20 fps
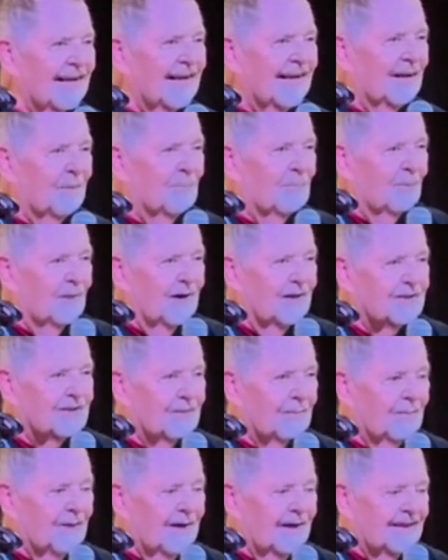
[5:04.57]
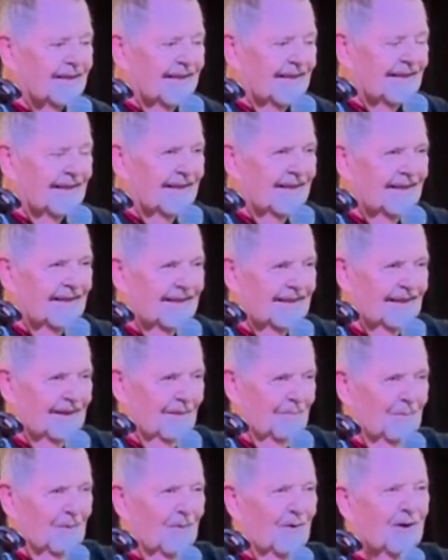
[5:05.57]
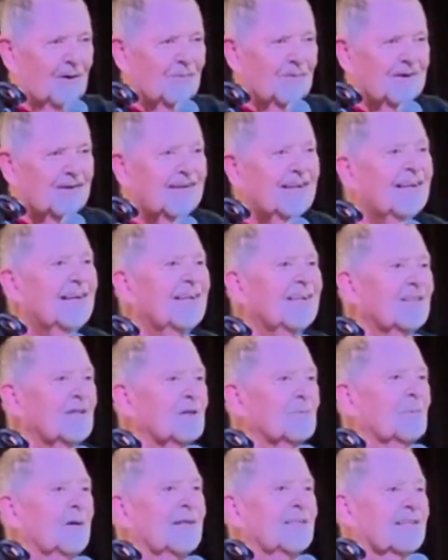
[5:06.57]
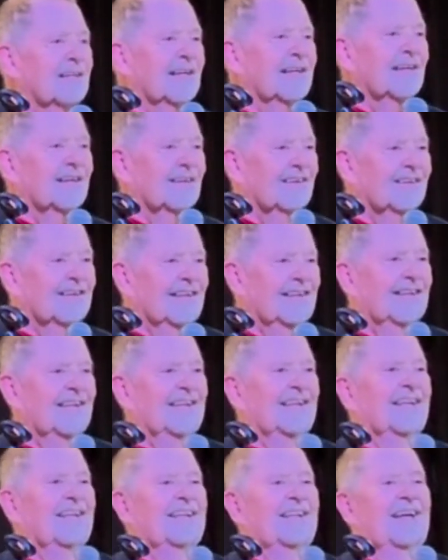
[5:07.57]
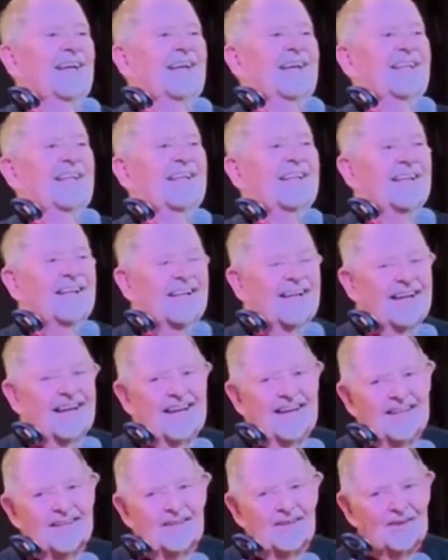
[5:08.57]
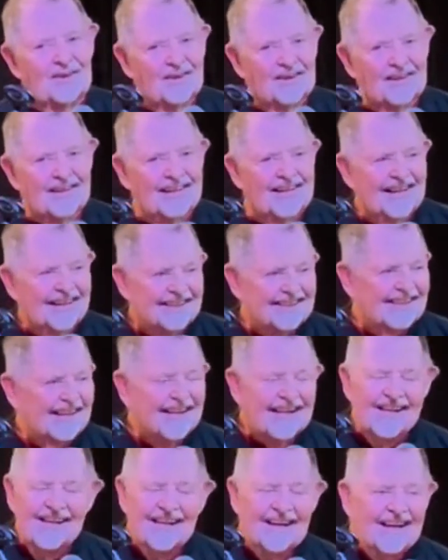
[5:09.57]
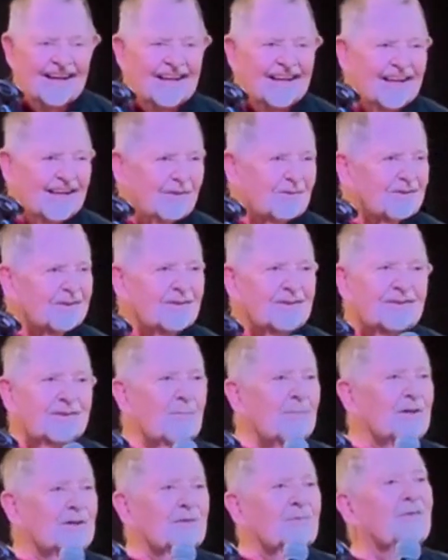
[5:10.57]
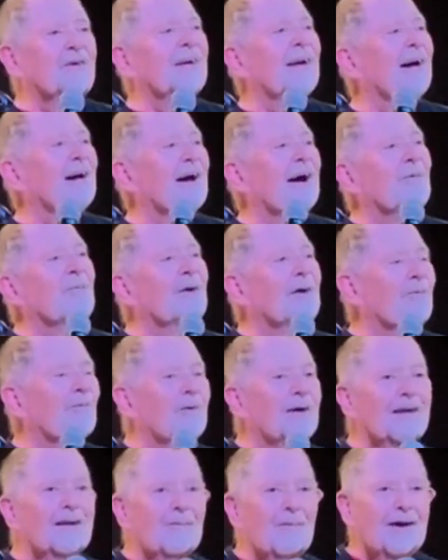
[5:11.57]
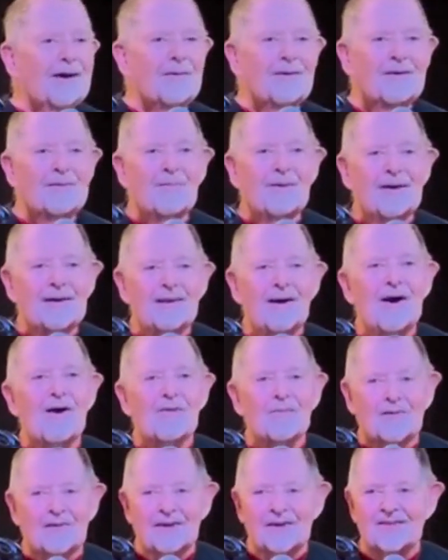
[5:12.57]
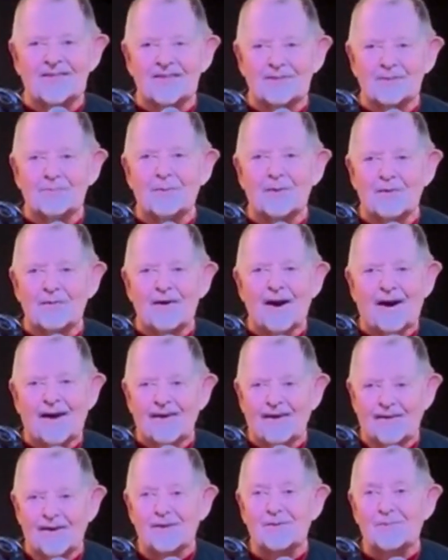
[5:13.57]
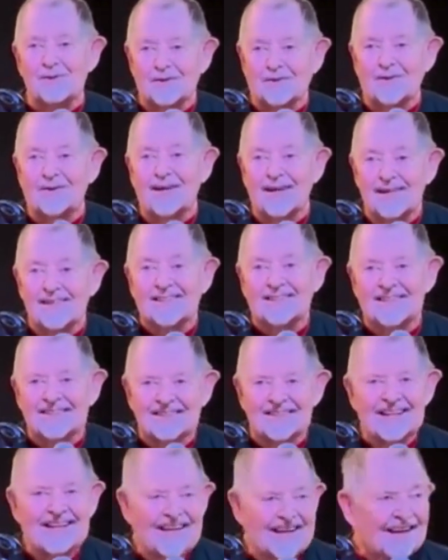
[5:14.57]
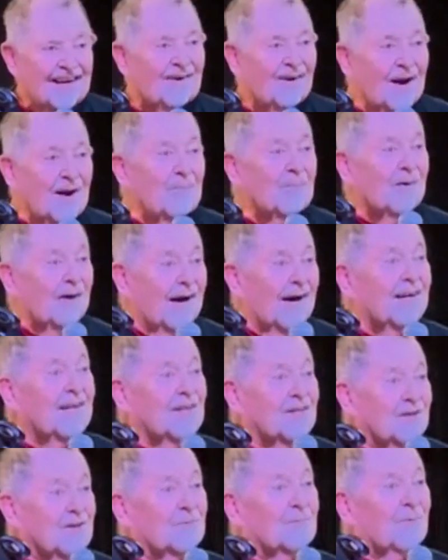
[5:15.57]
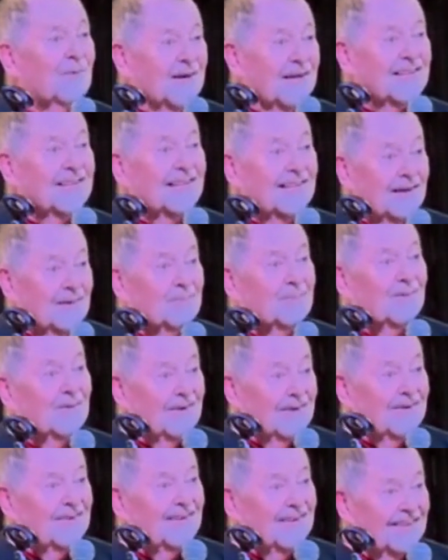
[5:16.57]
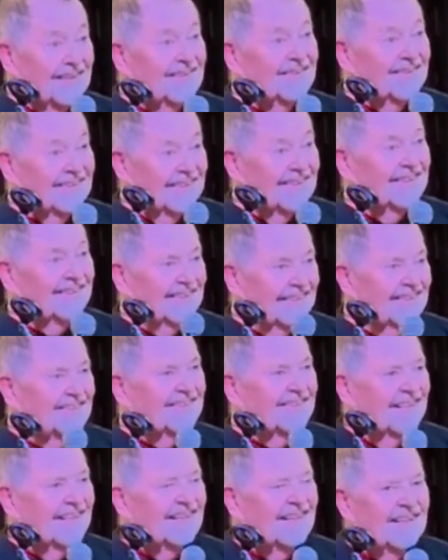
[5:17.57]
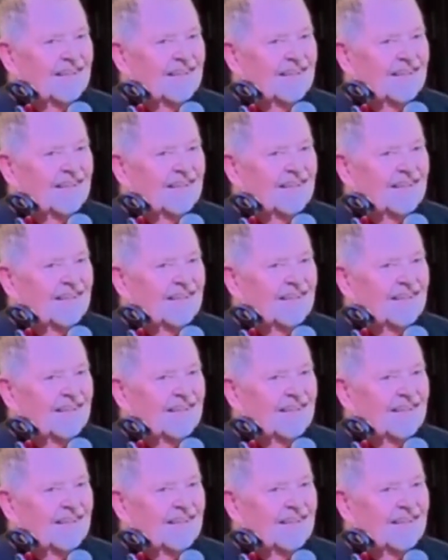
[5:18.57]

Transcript: and he pressed the button, and the little boy would dispense liquor. It was so much fun. We long for this. This is one of our Christmas traditions. Grandpa, did you bring the little boy with you?